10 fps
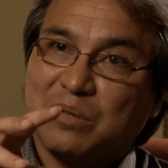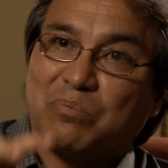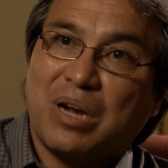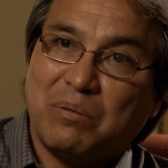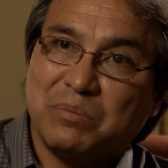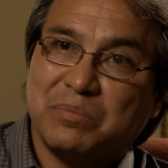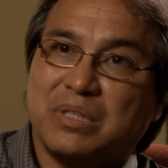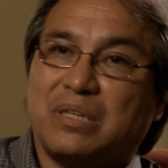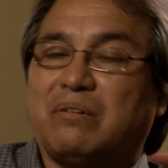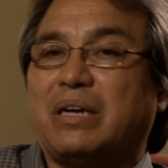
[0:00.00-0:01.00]
the problems
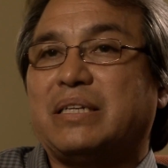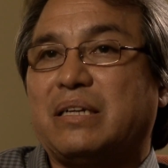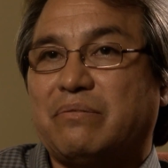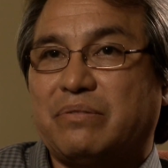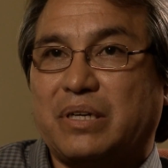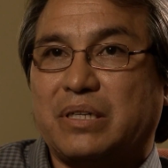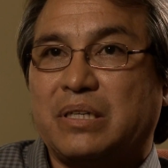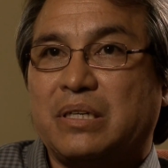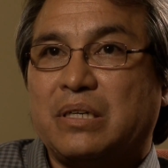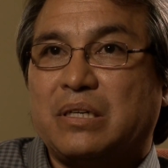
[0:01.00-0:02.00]
that are identified.
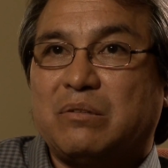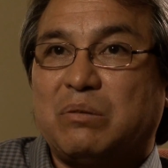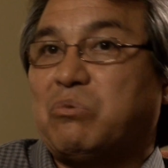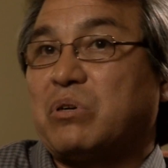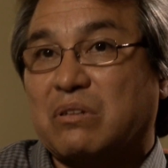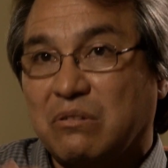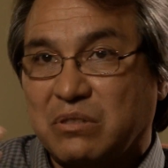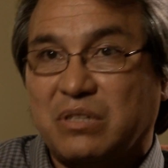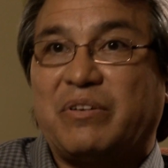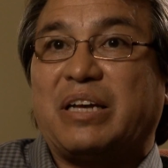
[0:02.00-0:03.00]
The report
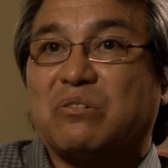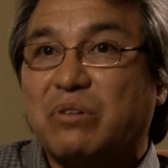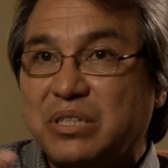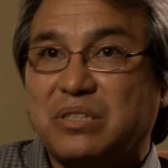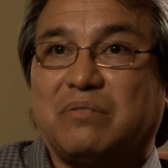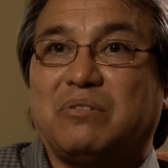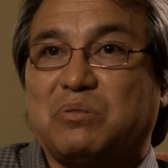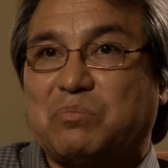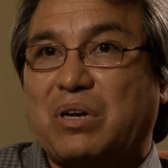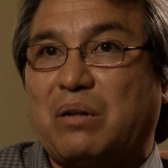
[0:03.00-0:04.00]
includes an evaluation of
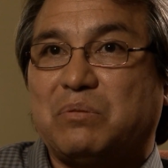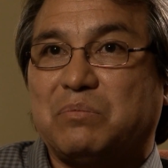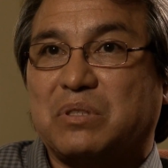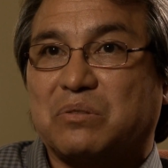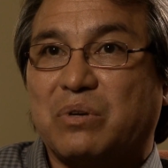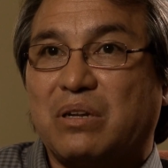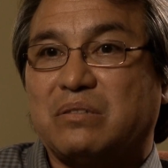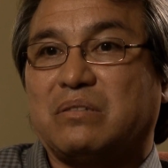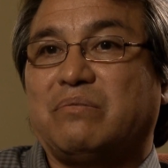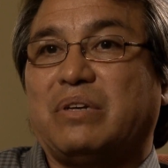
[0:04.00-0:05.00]
those problems, as well
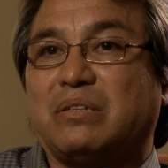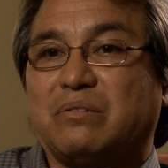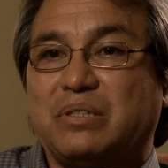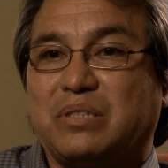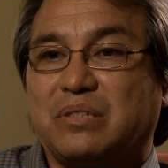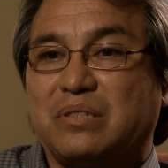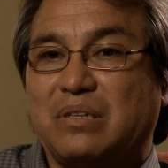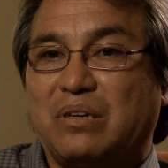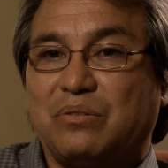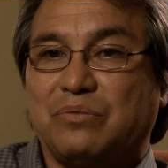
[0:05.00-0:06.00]
as an evaluation
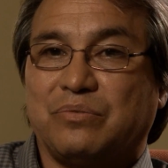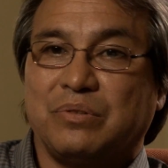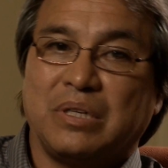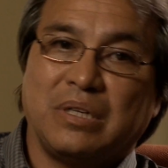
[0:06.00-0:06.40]
of